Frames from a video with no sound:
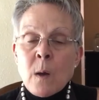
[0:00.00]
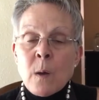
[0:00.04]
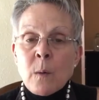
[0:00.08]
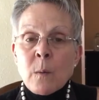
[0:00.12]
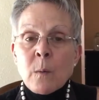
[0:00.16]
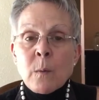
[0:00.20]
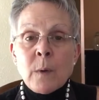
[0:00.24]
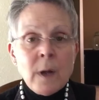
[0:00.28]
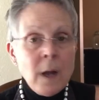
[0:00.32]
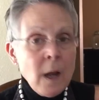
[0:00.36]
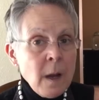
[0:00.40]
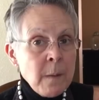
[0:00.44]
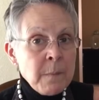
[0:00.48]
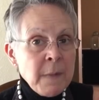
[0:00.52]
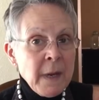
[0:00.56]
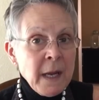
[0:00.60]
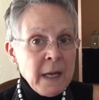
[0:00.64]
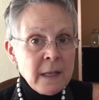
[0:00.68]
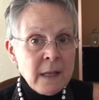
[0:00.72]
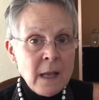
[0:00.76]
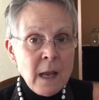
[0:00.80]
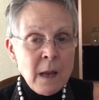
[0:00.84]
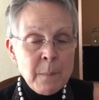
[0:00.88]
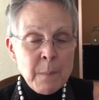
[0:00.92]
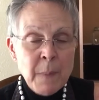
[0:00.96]
When I
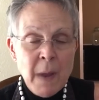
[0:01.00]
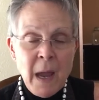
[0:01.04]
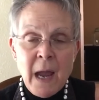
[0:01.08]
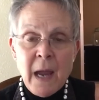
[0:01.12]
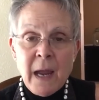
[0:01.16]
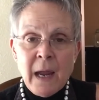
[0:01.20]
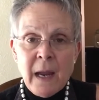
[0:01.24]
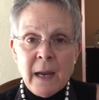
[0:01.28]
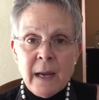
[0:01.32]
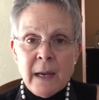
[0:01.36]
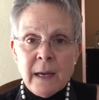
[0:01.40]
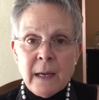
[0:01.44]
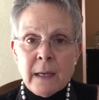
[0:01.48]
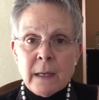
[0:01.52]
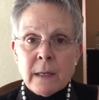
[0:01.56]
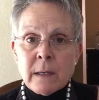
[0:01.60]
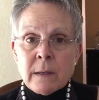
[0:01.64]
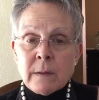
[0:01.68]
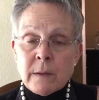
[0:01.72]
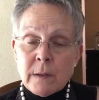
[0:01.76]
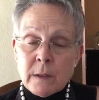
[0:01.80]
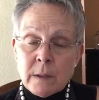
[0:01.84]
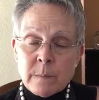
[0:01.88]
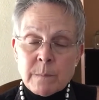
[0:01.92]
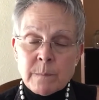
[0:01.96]
made that pie,
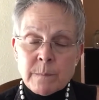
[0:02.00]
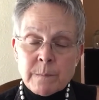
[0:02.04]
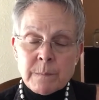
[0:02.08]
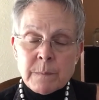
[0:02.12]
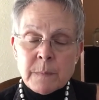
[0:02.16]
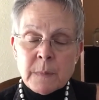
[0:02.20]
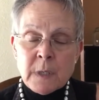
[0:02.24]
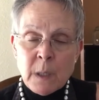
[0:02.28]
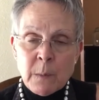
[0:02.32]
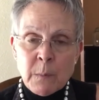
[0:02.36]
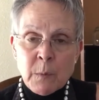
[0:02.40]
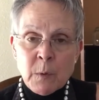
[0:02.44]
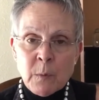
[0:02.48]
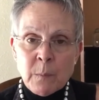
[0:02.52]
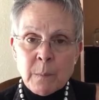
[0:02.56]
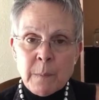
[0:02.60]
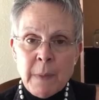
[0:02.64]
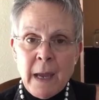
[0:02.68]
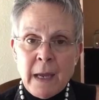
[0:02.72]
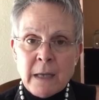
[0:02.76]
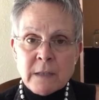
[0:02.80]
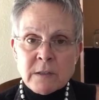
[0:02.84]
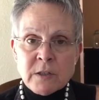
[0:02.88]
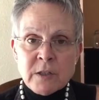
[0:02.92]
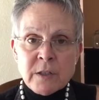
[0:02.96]
the double
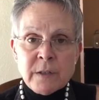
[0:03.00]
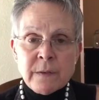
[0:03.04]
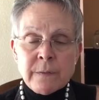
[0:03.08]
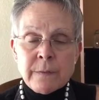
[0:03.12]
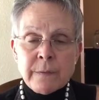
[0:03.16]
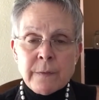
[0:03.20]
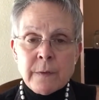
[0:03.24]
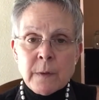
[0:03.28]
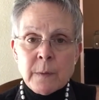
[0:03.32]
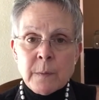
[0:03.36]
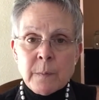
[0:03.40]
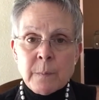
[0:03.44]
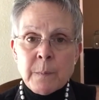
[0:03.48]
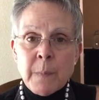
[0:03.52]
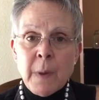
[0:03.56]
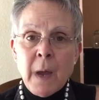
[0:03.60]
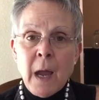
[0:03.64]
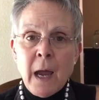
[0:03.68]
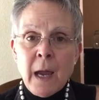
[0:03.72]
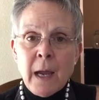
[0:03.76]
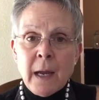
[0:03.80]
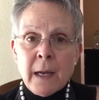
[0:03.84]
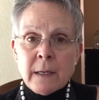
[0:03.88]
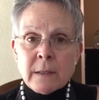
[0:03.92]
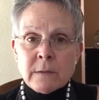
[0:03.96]
batch of the
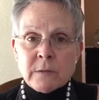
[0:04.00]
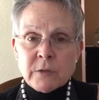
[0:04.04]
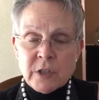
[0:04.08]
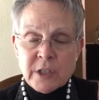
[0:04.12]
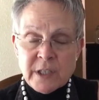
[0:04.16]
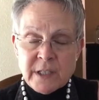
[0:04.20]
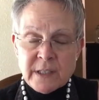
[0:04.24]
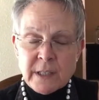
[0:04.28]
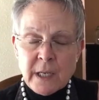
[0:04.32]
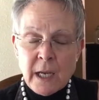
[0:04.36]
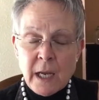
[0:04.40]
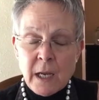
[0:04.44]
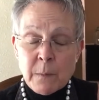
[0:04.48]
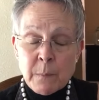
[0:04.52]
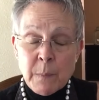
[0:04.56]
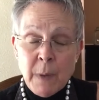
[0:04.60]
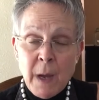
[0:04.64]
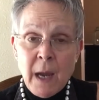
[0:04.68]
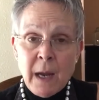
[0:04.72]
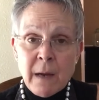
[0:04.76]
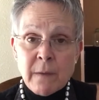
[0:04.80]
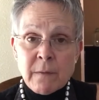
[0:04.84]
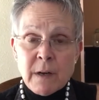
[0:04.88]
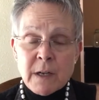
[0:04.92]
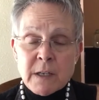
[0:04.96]
pie, cheesecake
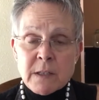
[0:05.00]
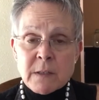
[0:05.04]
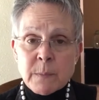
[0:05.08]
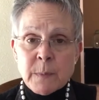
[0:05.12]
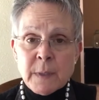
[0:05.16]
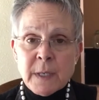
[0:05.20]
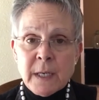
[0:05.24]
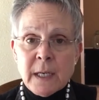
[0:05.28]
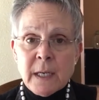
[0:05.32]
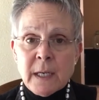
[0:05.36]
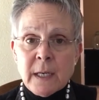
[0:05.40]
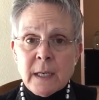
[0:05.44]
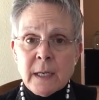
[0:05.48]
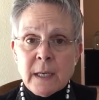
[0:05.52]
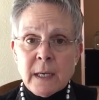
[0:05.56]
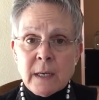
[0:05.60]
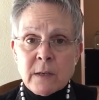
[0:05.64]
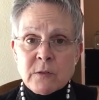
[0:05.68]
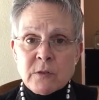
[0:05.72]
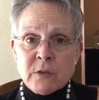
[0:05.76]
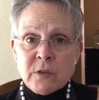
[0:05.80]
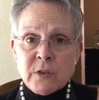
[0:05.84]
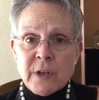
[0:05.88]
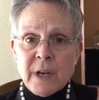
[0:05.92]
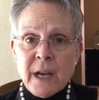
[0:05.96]
pie recipe
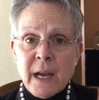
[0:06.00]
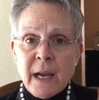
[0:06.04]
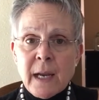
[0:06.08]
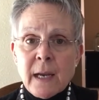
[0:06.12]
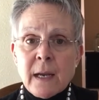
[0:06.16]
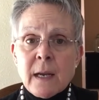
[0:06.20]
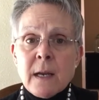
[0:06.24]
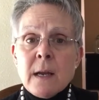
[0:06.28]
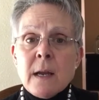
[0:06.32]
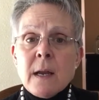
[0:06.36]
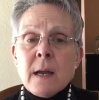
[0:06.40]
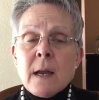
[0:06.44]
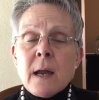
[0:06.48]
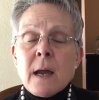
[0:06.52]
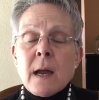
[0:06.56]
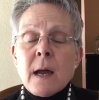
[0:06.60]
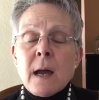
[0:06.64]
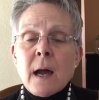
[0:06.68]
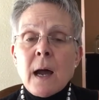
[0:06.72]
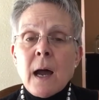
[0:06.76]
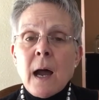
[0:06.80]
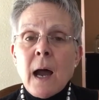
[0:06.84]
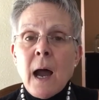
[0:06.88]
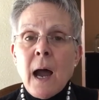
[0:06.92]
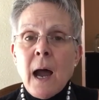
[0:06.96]
yesterday,
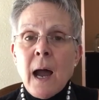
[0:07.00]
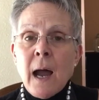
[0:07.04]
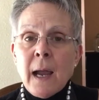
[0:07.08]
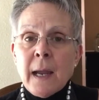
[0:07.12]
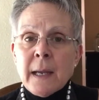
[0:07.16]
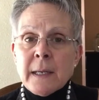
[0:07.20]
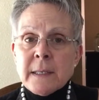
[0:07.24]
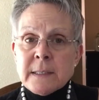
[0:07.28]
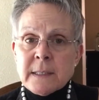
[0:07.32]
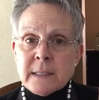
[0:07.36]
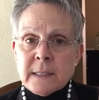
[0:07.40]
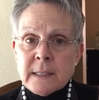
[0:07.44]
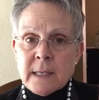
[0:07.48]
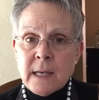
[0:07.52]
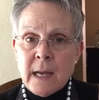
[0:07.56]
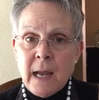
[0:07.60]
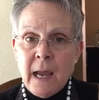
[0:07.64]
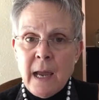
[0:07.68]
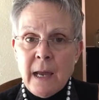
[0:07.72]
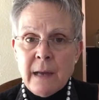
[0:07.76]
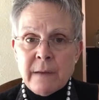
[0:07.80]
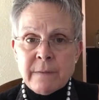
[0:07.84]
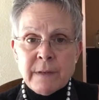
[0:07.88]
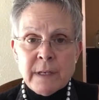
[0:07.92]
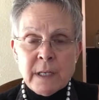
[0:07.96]
I didn't
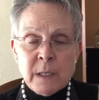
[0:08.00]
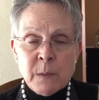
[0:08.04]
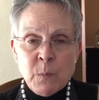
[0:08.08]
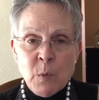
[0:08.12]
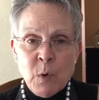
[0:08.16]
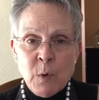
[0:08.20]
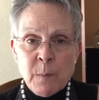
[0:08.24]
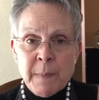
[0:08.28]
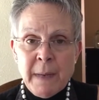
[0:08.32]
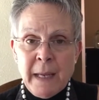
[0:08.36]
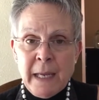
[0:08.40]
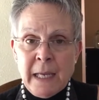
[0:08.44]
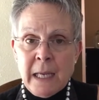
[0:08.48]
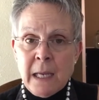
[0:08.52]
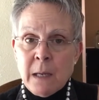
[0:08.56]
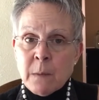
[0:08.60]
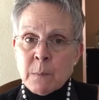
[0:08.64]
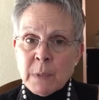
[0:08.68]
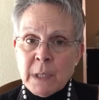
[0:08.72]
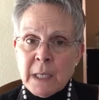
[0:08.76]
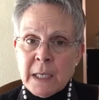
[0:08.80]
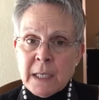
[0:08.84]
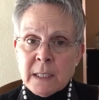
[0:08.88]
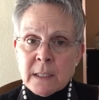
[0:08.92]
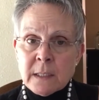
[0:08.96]
have any more baking
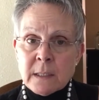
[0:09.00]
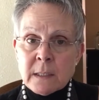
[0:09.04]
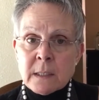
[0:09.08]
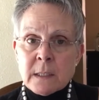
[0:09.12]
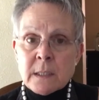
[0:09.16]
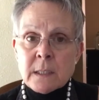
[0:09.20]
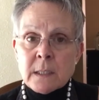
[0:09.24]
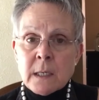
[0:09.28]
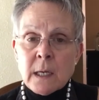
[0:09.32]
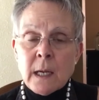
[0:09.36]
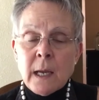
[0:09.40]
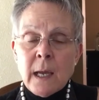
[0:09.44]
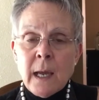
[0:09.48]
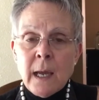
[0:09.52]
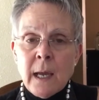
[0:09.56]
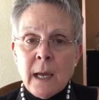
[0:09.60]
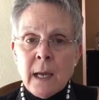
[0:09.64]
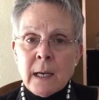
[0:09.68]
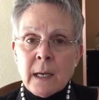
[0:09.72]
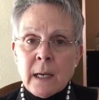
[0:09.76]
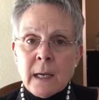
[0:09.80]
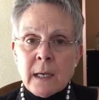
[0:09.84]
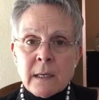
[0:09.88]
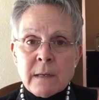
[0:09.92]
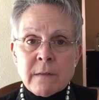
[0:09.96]
blend
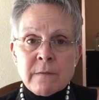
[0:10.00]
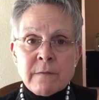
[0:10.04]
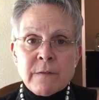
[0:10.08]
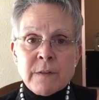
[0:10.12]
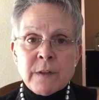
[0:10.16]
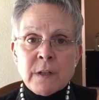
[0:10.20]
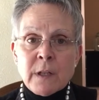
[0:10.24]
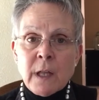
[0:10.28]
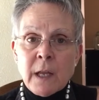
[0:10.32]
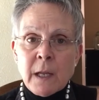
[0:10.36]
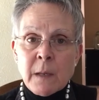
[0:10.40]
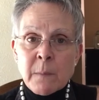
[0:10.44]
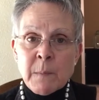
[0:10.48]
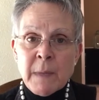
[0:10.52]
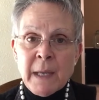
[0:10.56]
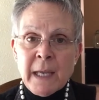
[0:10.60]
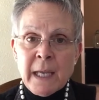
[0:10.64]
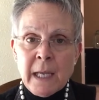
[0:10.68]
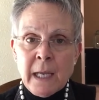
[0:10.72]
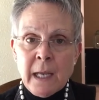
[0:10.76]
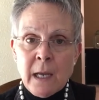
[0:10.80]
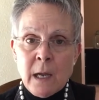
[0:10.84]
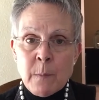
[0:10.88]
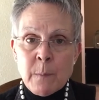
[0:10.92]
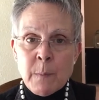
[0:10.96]
and I didn't feel like
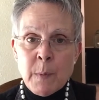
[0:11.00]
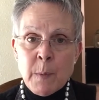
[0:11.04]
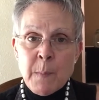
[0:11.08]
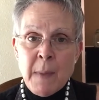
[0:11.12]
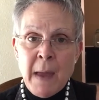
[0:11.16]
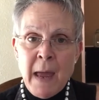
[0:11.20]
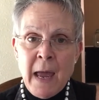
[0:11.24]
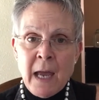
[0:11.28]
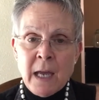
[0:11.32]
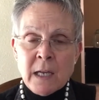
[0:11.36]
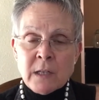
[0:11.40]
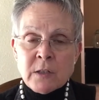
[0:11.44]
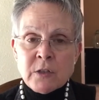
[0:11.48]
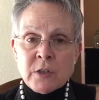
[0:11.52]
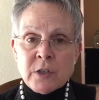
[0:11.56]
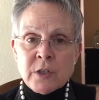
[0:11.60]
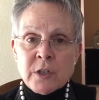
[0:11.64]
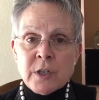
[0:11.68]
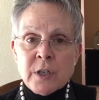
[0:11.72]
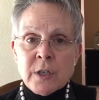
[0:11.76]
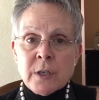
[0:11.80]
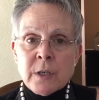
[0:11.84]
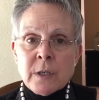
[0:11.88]
making up a batch.